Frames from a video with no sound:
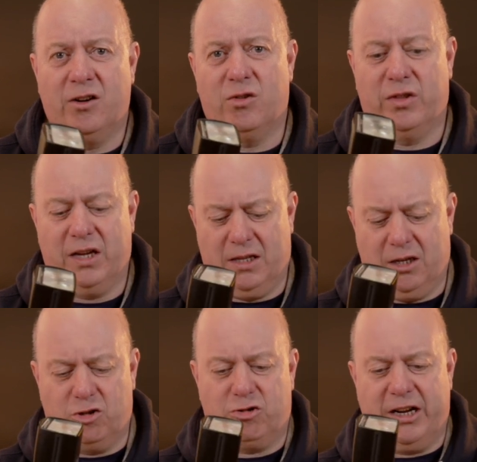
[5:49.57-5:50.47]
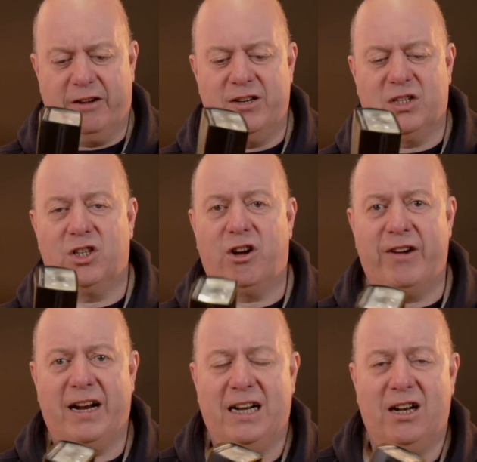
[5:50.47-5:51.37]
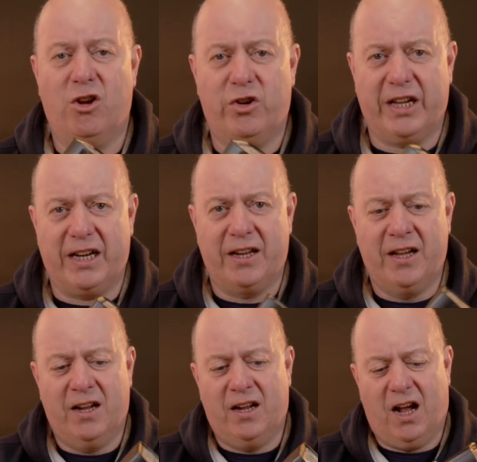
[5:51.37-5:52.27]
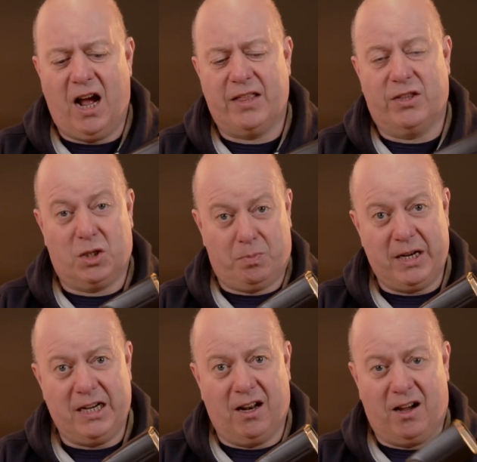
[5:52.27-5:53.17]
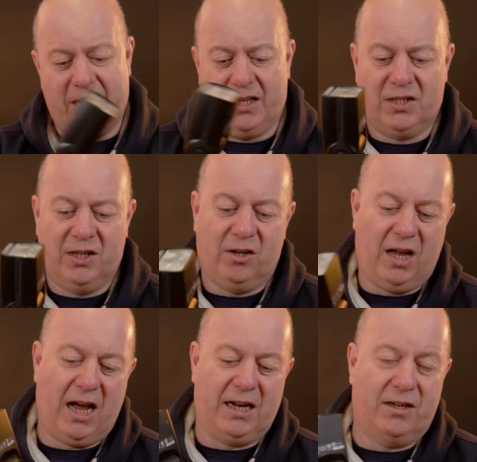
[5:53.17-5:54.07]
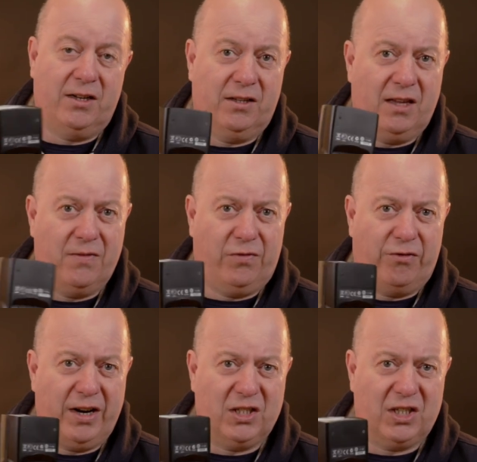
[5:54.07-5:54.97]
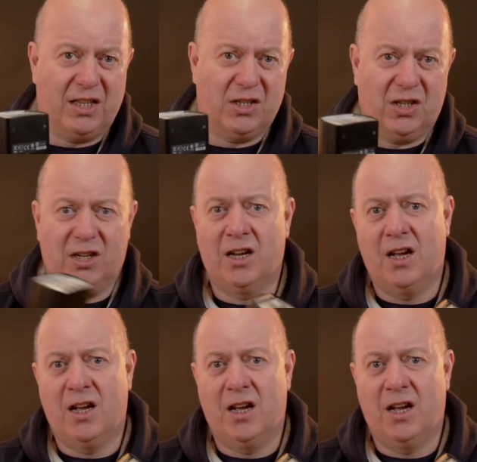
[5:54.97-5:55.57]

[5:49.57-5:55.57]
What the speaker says: or the trigger isn't directly looking at the speed light and the infrared sensor,